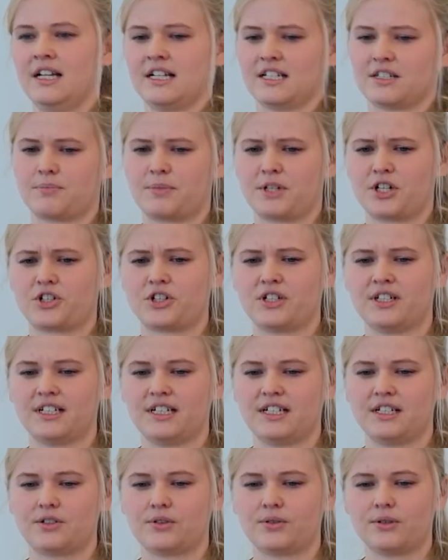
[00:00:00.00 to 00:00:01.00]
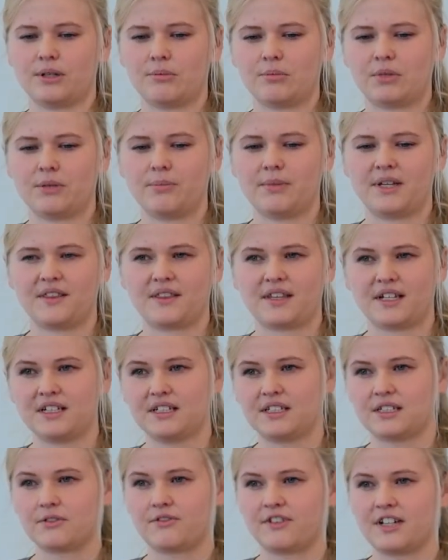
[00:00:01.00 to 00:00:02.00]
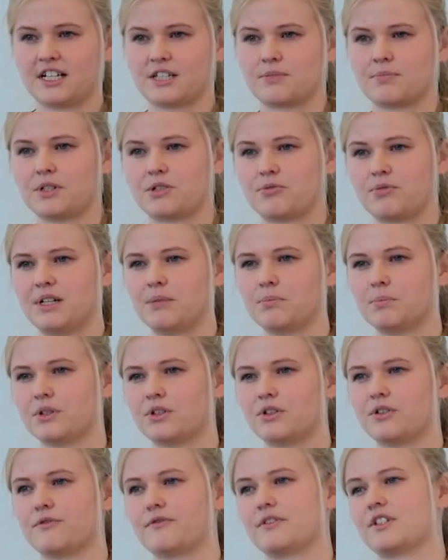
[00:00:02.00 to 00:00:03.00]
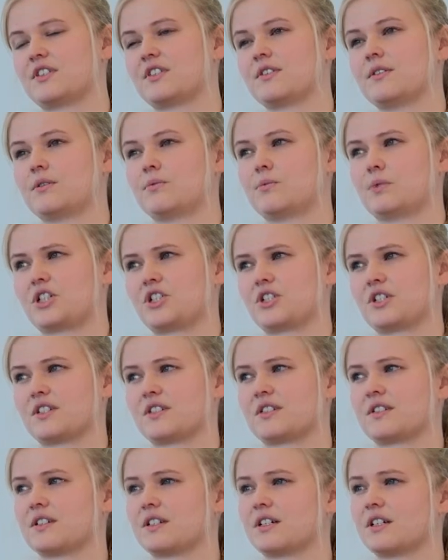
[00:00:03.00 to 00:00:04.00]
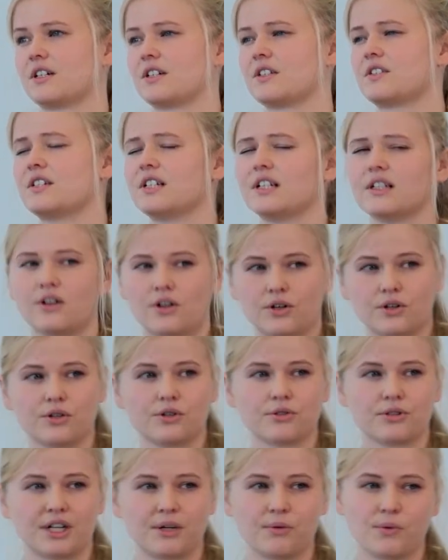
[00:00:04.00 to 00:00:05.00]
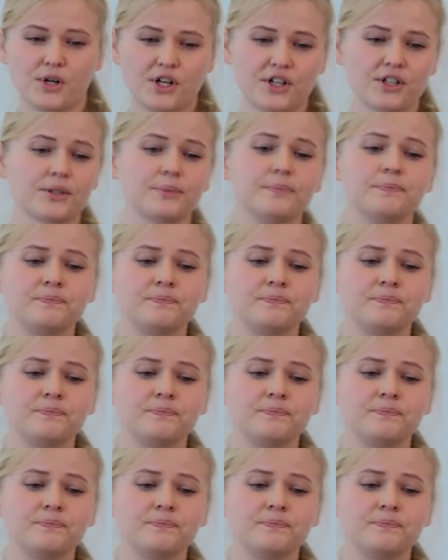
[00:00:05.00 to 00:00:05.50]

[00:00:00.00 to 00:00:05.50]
especially to implement the interface between both, which is still ongoing work.